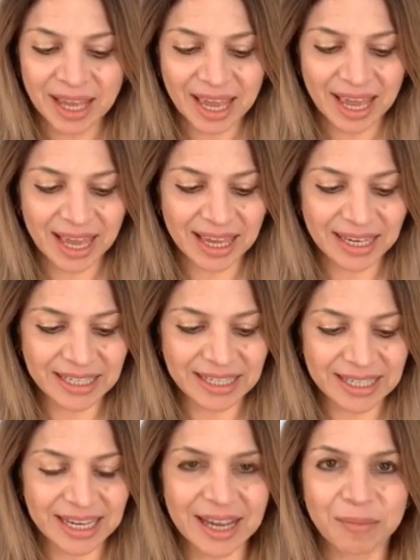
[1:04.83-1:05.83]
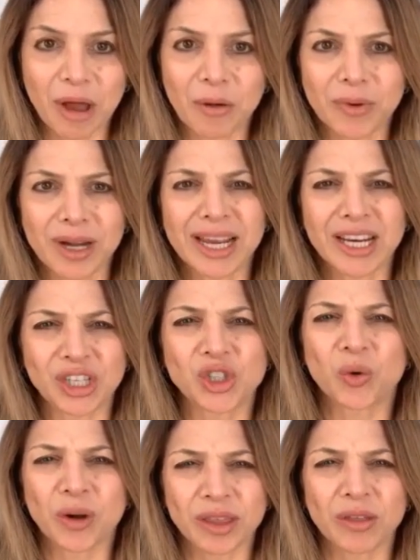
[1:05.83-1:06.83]
and I really
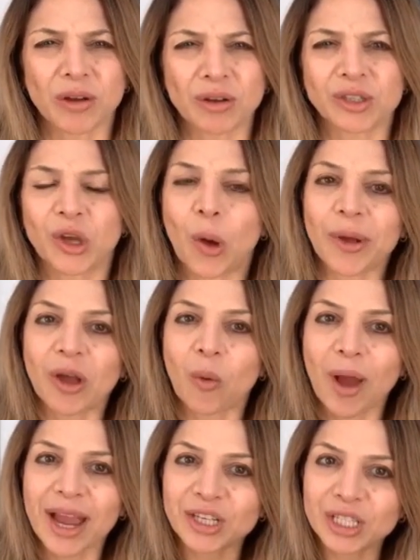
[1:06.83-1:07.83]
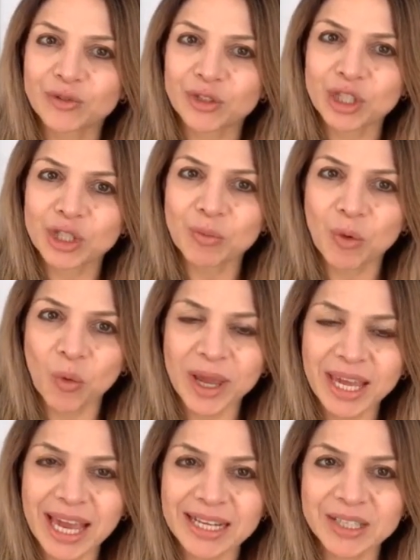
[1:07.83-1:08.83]
enjoy those, going away just for small
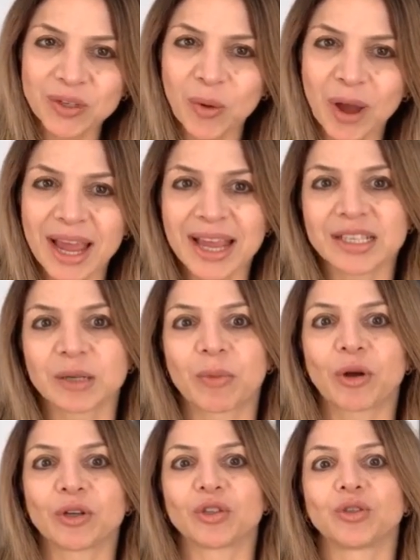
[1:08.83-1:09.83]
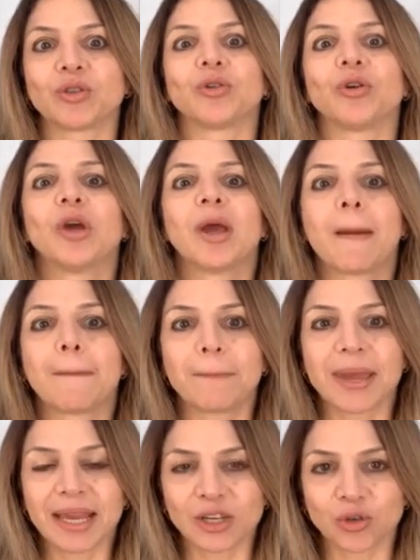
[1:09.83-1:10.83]
weekends away as opposed to
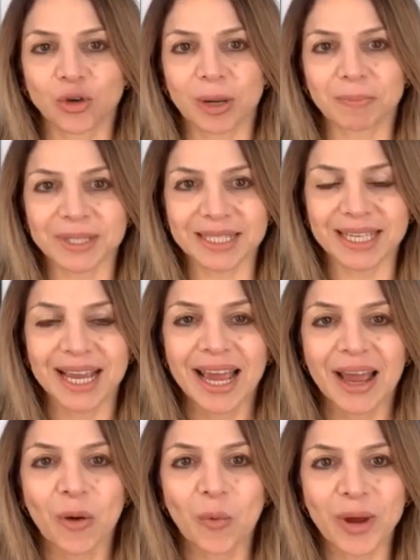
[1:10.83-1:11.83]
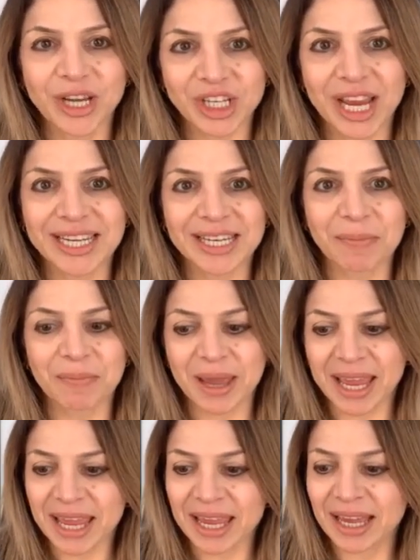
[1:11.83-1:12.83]
big trips, which end up
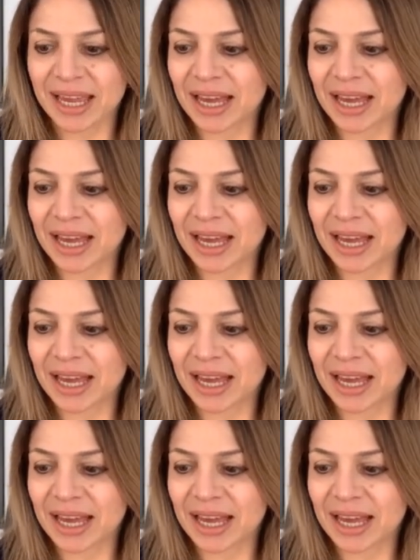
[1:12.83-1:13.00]
being,